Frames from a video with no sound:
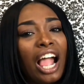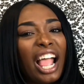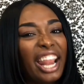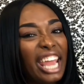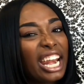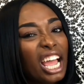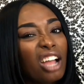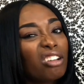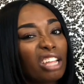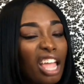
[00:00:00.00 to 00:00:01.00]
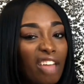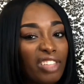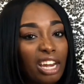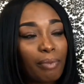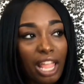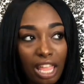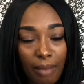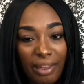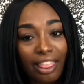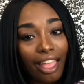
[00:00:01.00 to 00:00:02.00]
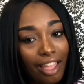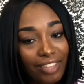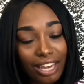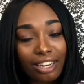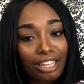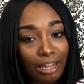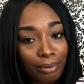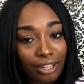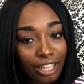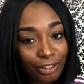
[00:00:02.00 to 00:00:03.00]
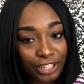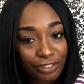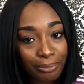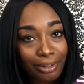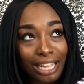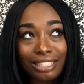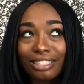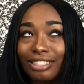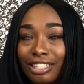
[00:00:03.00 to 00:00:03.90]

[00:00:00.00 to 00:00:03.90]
And they not only have that in Miami, they have that in a couple of other different places.